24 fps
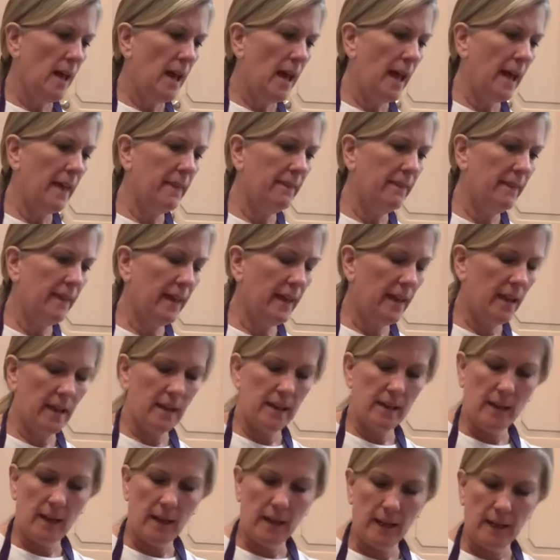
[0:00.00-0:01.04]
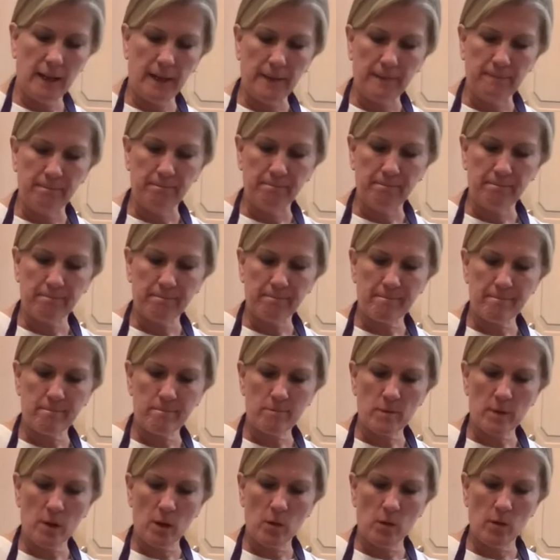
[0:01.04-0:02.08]
And then um,
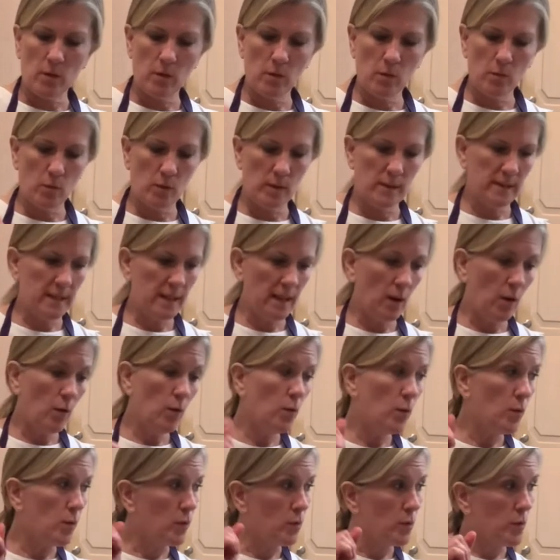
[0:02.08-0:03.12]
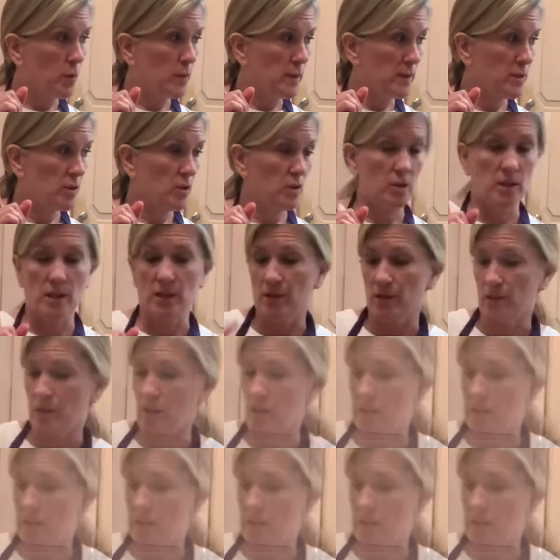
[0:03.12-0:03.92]
once I, oh, the Worcestershire sauce.